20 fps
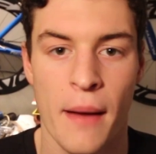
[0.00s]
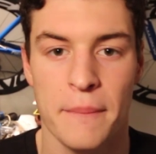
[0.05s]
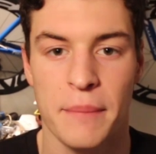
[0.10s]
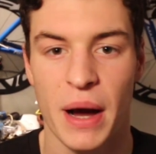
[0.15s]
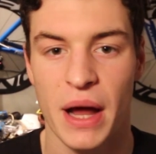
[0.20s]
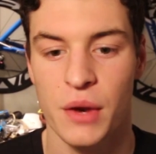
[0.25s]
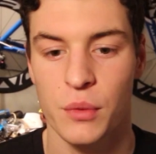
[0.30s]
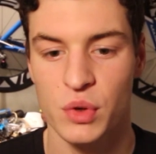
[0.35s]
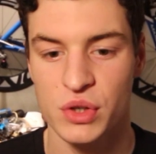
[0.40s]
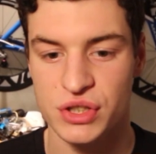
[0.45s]

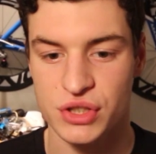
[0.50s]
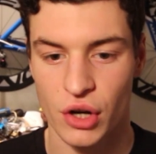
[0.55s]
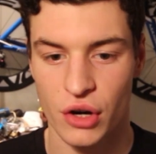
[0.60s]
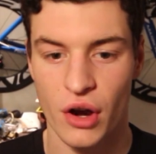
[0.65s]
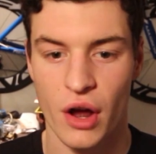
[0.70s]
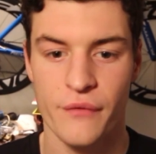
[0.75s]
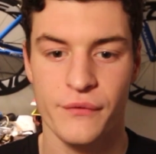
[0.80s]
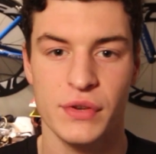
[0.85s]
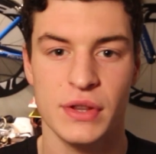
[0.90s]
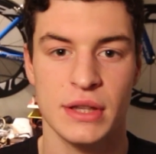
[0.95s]
but we'll
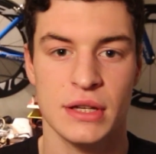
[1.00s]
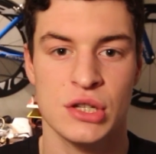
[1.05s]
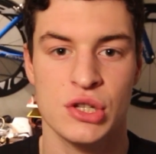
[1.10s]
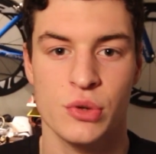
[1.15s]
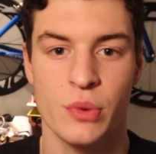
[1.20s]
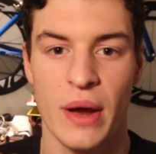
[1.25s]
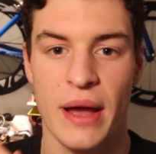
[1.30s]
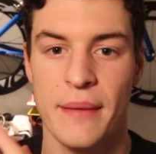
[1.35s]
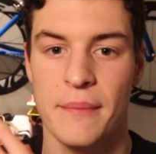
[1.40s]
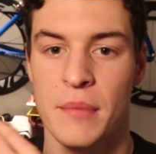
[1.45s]
start off with the
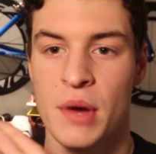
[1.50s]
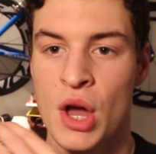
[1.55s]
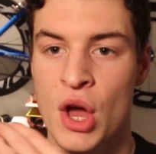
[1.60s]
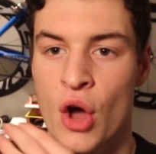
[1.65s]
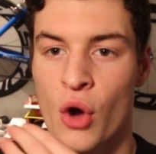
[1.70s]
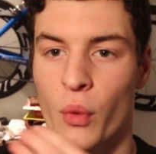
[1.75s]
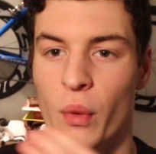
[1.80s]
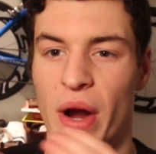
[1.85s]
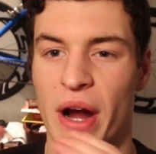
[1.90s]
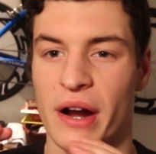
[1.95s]
swim,
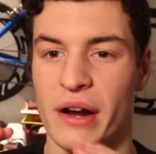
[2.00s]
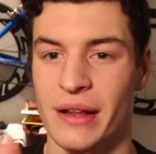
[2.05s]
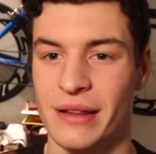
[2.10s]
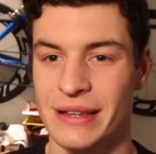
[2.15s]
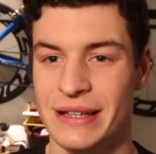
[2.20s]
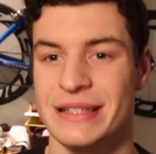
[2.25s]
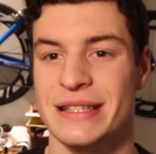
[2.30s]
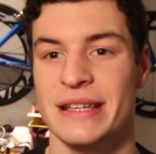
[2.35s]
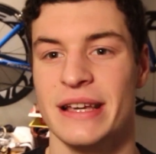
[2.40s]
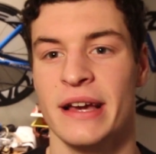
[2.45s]
where
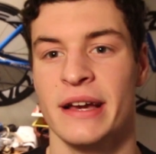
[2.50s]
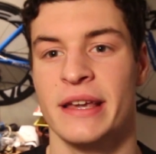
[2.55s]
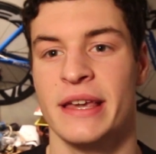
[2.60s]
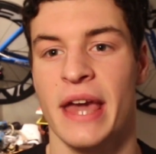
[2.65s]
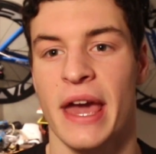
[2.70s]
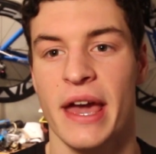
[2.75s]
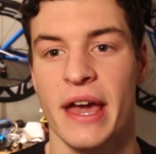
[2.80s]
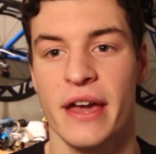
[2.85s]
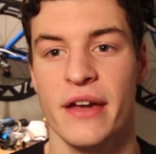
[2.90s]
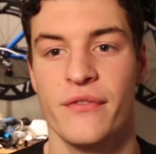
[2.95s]
Alicia
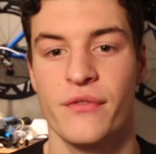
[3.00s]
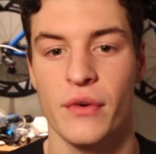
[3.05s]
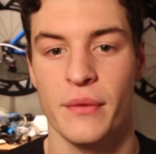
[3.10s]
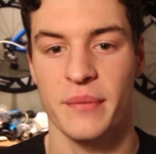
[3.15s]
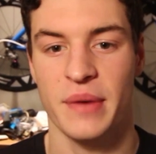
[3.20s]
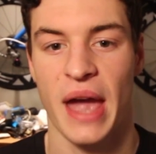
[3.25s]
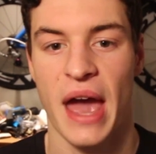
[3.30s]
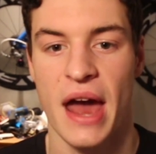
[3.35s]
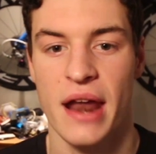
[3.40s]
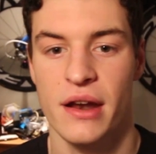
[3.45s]
Kay
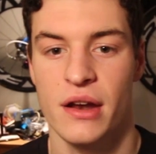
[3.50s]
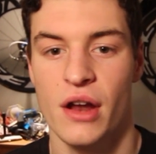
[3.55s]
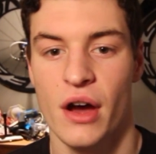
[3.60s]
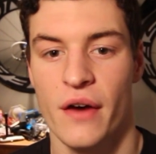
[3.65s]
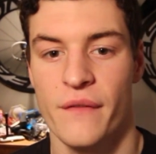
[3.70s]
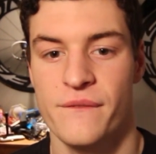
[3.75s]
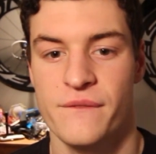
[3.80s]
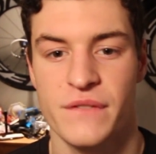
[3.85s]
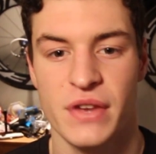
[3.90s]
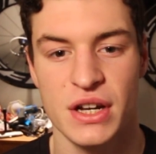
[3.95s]
from
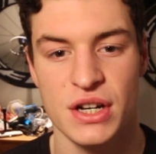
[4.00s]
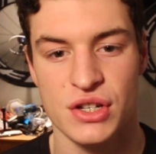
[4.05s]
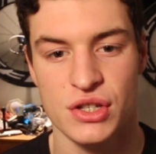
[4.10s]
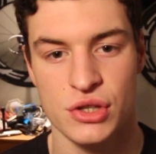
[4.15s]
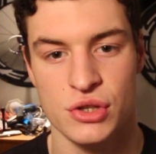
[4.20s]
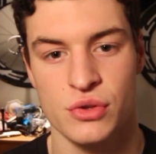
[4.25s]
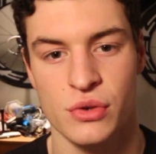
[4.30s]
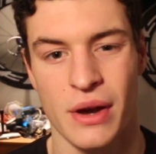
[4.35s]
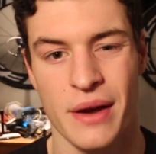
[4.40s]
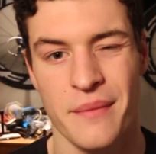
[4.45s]
Canada finished
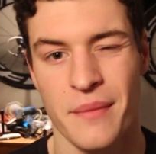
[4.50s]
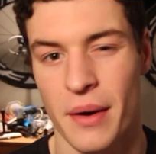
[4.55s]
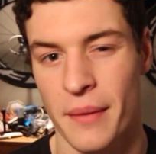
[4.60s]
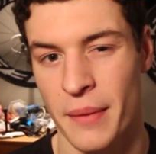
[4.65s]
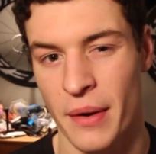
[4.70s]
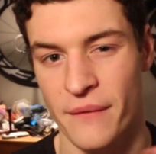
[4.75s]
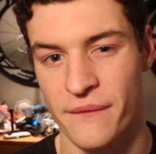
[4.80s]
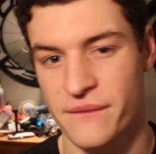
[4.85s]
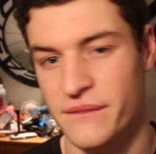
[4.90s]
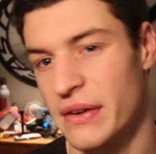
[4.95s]
the swim
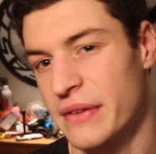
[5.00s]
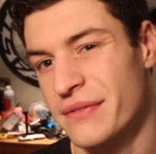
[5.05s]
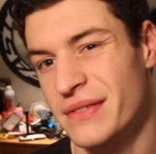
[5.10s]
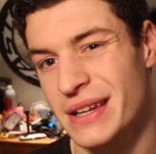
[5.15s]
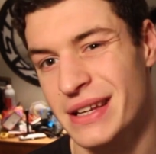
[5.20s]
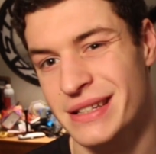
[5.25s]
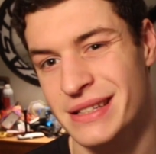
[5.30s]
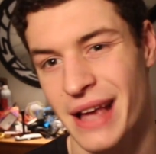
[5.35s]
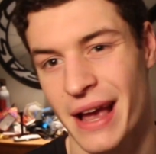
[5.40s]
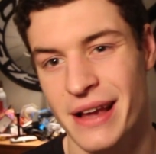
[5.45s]
about
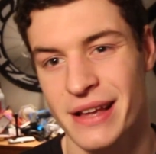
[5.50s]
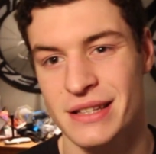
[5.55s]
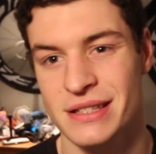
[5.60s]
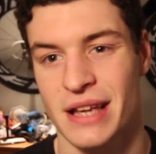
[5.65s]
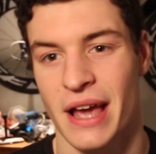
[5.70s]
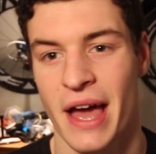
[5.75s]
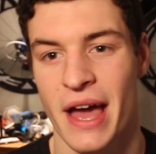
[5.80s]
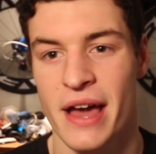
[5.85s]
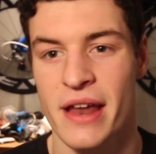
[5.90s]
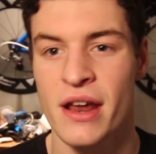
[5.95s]
15 seconds
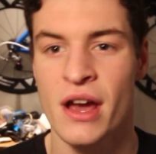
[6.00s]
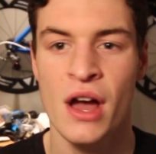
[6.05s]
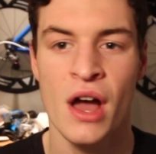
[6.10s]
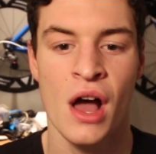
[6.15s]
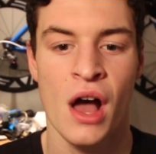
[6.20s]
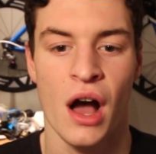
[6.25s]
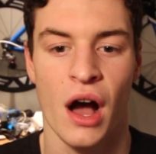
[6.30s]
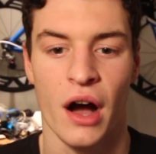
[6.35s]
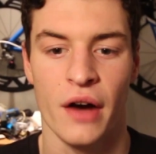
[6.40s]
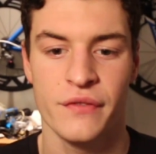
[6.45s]
ahead
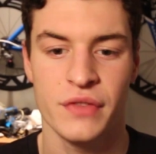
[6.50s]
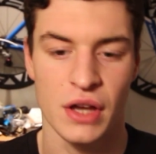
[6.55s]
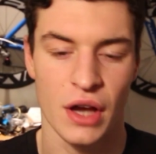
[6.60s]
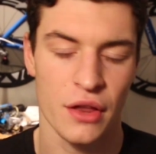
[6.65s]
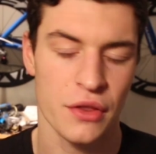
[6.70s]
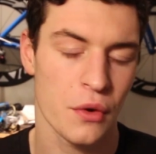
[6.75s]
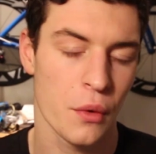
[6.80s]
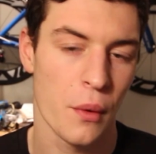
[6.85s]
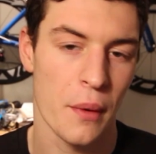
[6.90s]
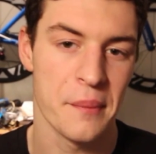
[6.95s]
of the
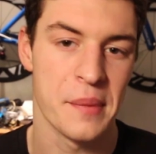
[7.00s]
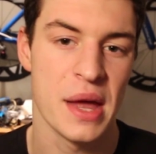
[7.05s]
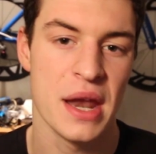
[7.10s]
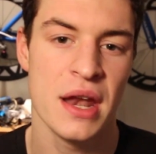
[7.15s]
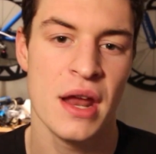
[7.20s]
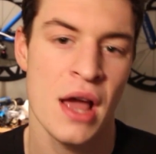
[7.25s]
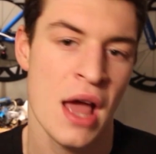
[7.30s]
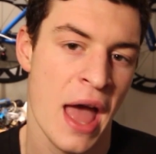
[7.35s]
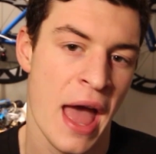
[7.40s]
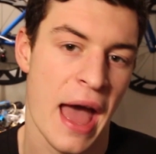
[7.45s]
other
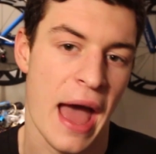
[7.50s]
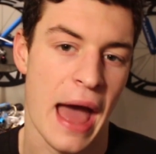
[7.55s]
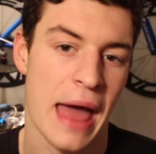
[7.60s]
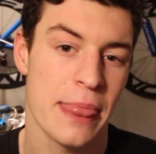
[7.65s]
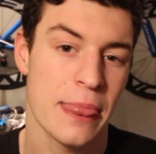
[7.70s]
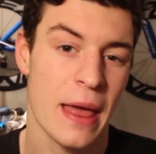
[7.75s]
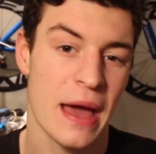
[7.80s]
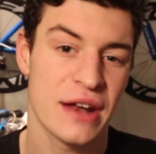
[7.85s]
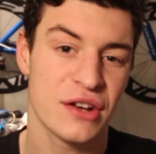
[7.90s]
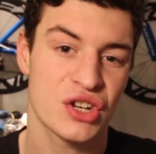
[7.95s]
woman,
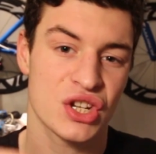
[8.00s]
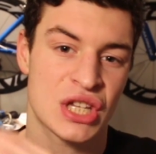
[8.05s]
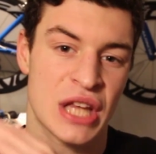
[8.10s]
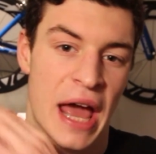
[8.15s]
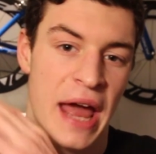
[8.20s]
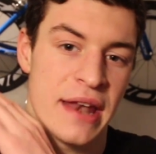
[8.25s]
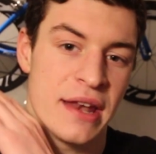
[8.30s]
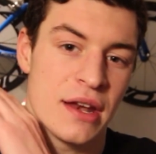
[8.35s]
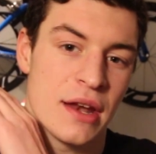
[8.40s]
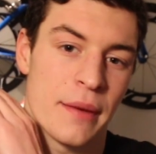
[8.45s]
and then just
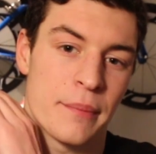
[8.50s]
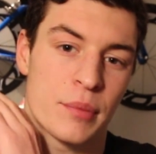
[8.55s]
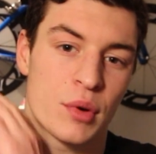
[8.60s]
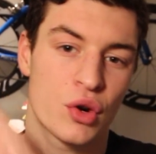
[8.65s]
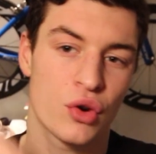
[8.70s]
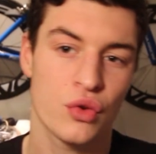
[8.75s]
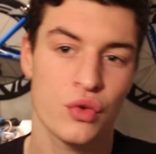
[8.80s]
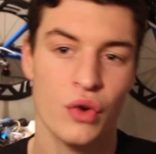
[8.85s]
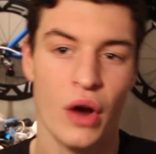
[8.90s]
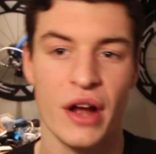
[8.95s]
ended up
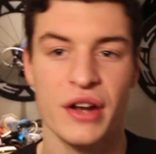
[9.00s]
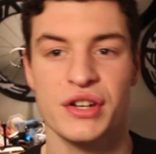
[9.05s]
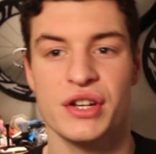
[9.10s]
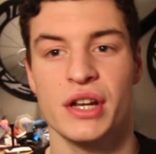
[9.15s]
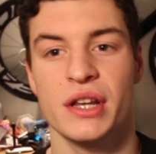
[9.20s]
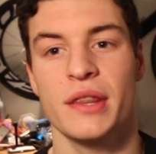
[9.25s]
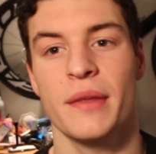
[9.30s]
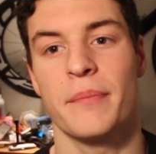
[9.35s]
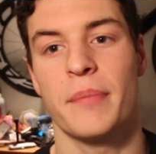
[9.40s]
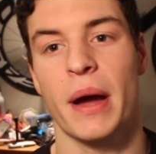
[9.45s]

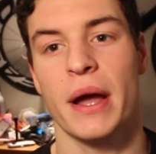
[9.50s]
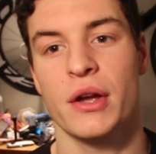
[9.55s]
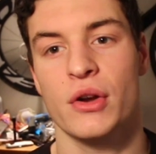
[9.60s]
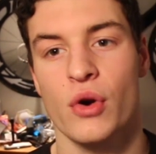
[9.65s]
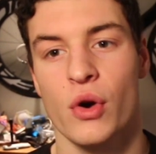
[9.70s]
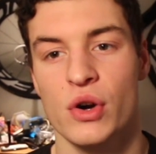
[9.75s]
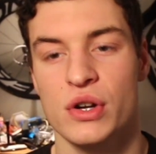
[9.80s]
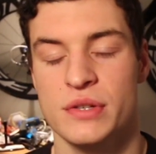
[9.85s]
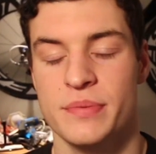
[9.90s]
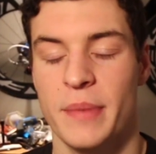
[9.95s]
crushing the bike
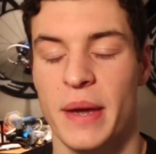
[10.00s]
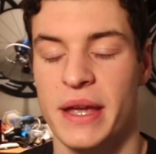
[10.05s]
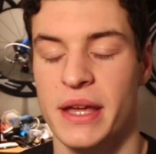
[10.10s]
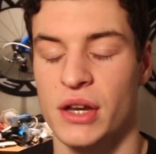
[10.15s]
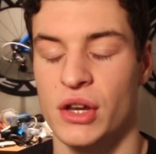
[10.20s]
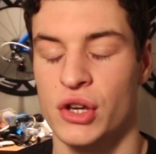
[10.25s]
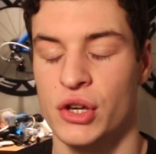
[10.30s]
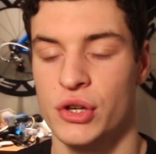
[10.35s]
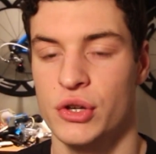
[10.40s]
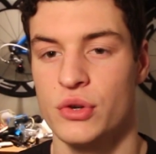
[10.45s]
course,
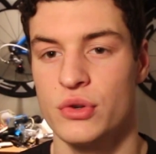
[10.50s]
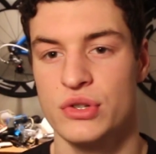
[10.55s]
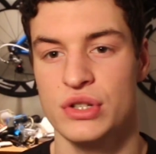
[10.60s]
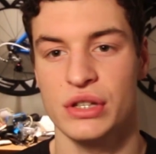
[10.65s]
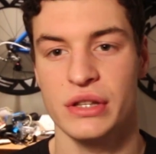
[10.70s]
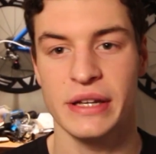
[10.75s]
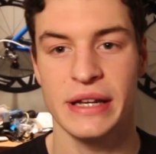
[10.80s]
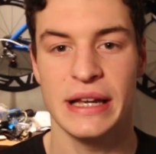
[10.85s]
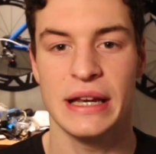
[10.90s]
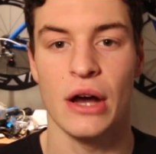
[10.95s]
making a huge
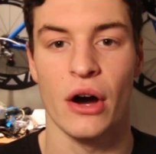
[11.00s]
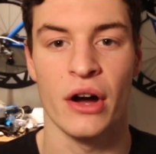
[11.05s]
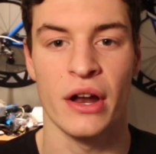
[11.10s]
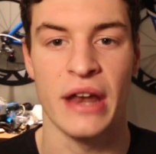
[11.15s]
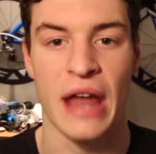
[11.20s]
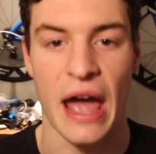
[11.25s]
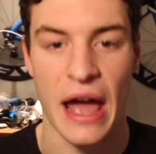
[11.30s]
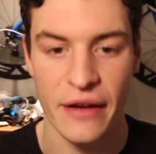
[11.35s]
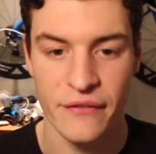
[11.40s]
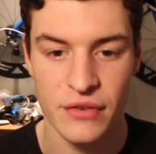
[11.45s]
lead
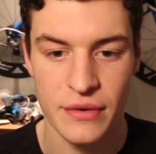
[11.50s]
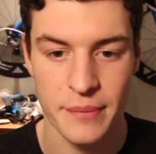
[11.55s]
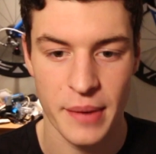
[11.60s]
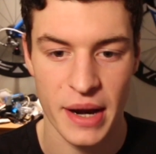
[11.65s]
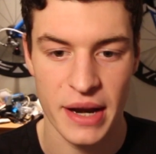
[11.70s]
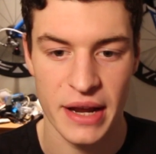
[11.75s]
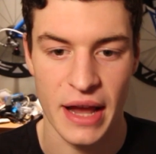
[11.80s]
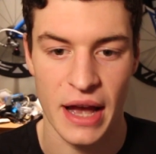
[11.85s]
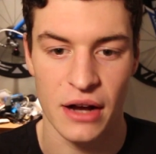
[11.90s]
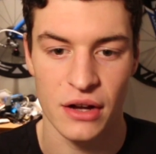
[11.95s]
on
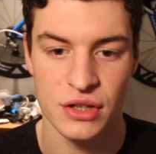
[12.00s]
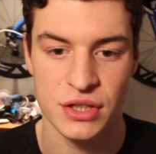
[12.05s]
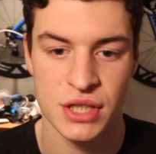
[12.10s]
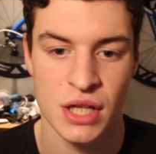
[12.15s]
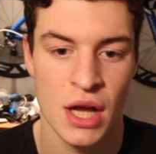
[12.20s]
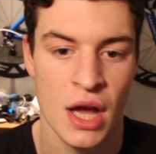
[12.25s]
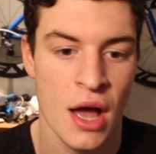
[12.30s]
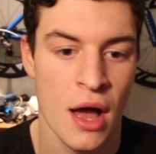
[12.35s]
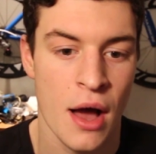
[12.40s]
everybody else.